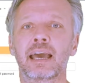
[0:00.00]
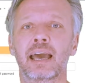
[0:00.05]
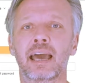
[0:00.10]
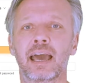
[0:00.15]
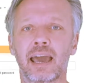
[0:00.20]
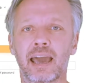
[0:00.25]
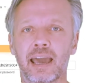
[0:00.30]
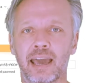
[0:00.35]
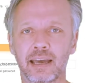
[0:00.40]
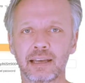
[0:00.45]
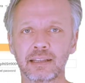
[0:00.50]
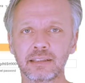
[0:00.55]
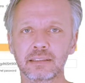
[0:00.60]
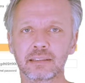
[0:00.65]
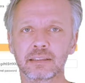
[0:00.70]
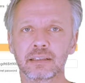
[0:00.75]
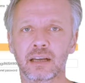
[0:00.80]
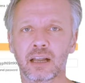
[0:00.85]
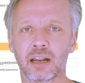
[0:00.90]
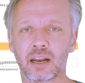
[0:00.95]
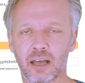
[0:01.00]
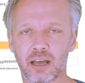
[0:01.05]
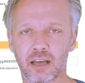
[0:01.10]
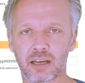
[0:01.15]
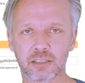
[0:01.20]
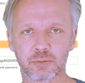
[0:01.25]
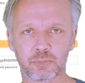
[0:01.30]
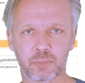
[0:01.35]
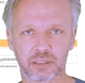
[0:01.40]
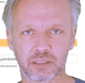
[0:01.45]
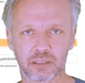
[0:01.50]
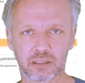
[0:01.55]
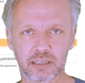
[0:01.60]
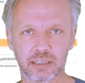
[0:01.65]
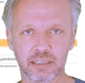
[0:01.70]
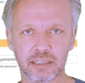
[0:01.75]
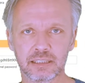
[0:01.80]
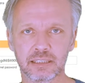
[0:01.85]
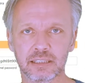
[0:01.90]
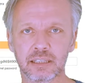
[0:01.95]
And last but not
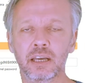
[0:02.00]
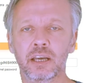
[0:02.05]
least,